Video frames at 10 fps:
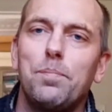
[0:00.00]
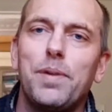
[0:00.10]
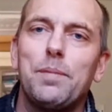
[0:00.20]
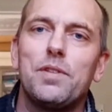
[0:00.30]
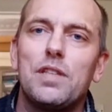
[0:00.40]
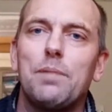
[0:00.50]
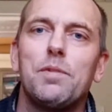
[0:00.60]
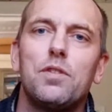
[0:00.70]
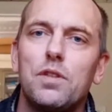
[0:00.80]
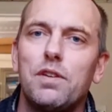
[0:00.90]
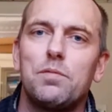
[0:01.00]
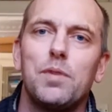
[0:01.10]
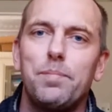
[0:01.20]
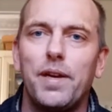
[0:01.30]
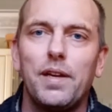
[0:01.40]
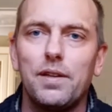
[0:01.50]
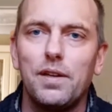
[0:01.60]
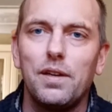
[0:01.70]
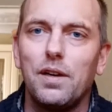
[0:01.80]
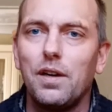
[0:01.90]
paper statements direct from my bank,
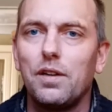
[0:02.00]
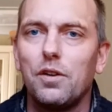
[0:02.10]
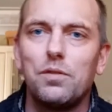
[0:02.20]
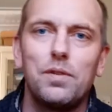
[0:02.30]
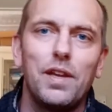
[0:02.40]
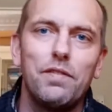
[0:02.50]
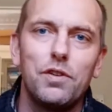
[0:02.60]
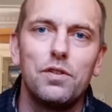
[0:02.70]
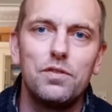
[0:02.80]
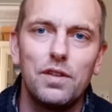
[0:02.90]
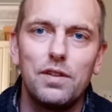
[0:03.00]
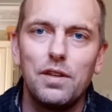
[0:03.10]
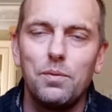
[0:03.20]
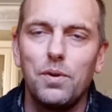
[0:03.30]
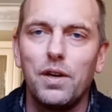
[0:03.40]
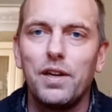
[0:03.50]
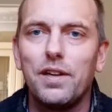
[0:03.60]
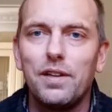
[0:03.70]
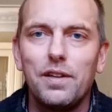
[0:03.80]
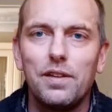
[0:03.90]
I got evidence that they
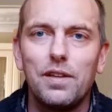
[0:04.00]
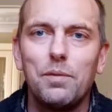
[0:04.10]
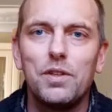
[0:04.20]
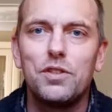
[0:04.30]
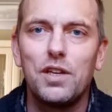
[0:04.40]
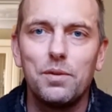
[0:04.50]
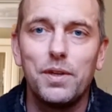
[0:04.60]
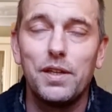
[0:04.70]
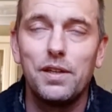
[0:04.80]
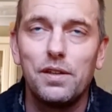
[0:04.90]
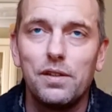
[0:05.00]
were genuine.